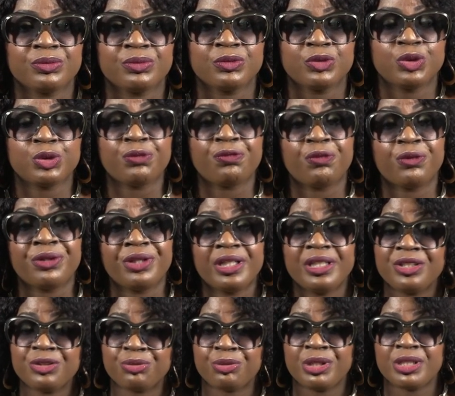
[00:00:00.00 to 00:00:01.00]
So for
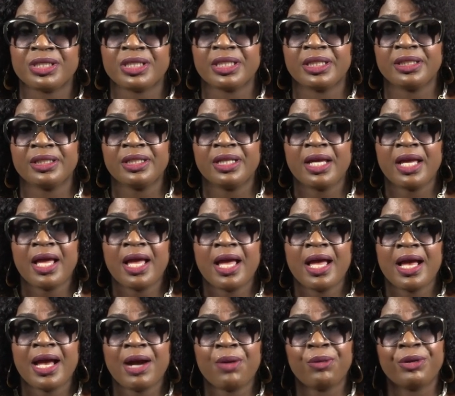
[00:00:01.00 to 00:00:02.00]
this reason,
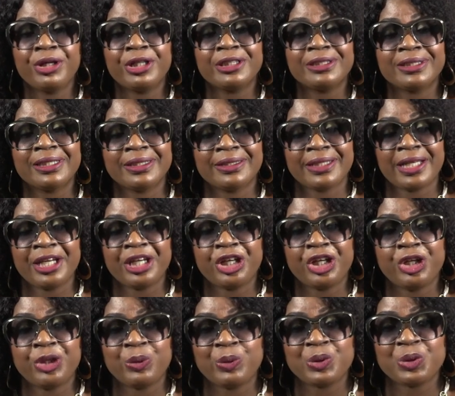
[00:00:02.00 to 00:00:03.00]
I want to say
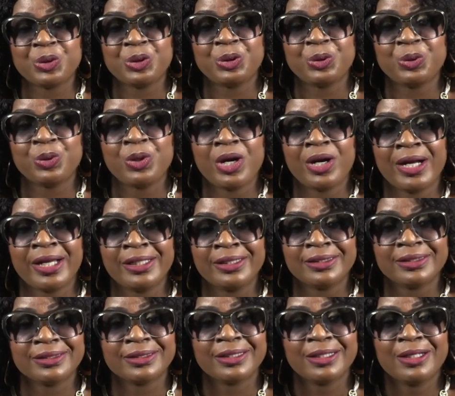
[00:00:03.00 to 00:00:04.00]
thank you to you
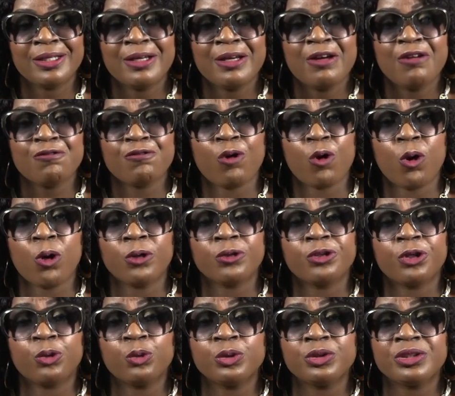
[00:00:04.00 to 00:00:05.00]
guys. For all
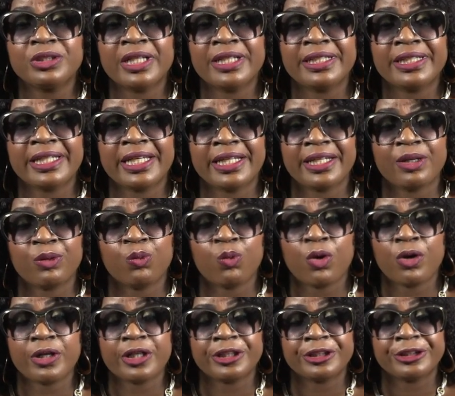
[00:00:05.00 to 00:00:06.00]
those dedicated
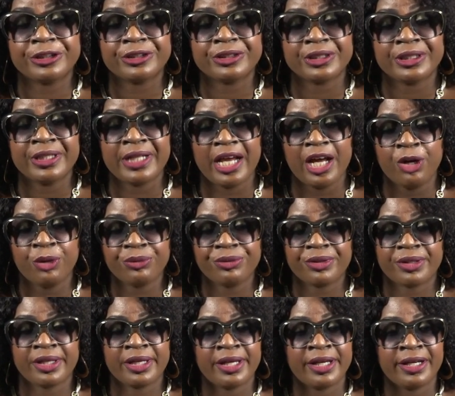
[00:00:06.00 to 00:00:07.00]
workers in
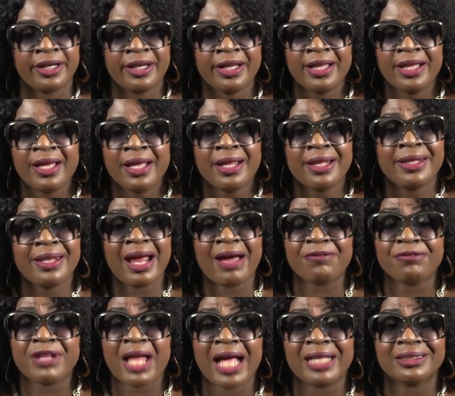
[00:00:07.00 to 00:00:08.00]
healthcare that
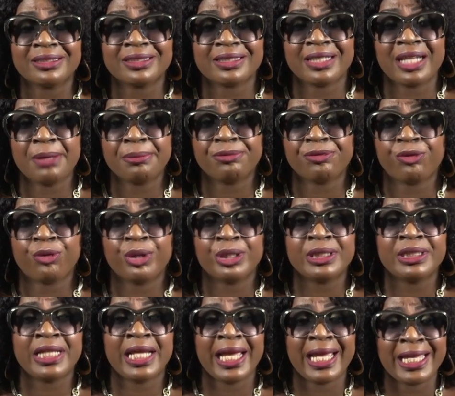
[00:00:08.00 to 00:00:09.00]
have not slept for a
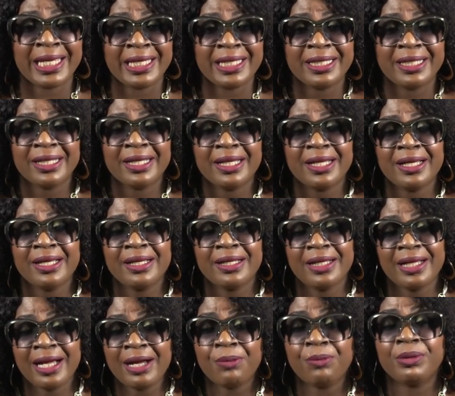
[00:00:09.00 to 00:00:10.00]
day,
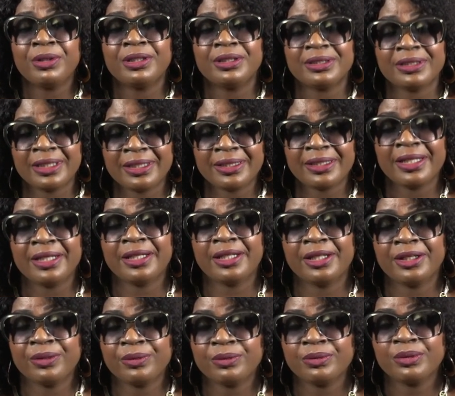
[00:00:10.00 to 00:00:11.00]
I want to say thank
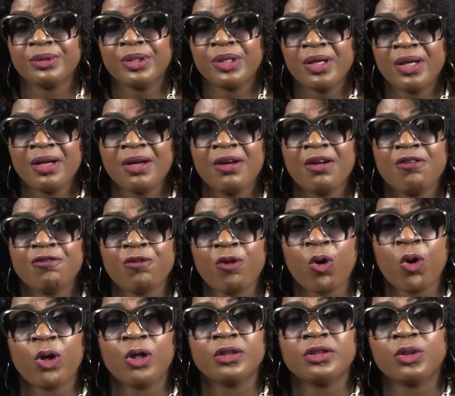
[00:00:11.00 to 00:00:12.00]
you. For
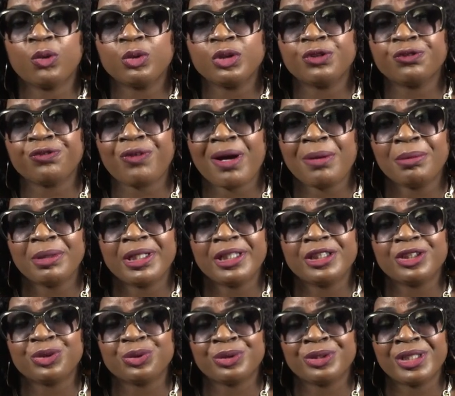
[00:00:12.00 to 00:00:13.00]
all those
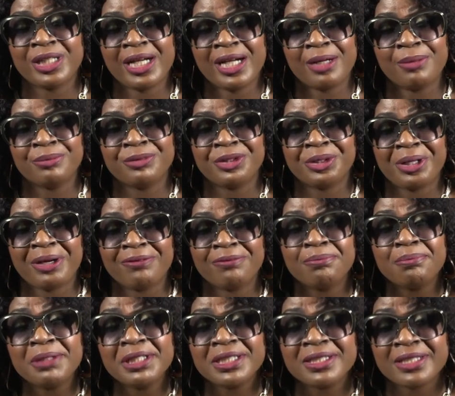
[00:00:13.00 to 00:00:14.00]
families to them that
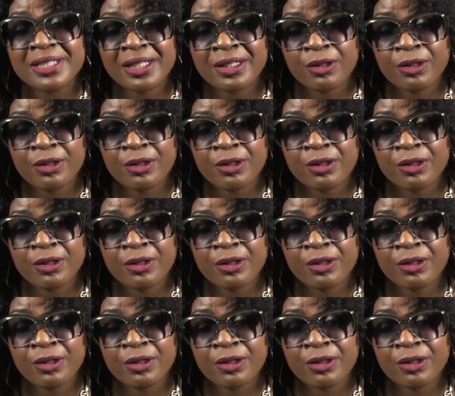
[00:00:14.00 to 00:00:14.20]
have missed their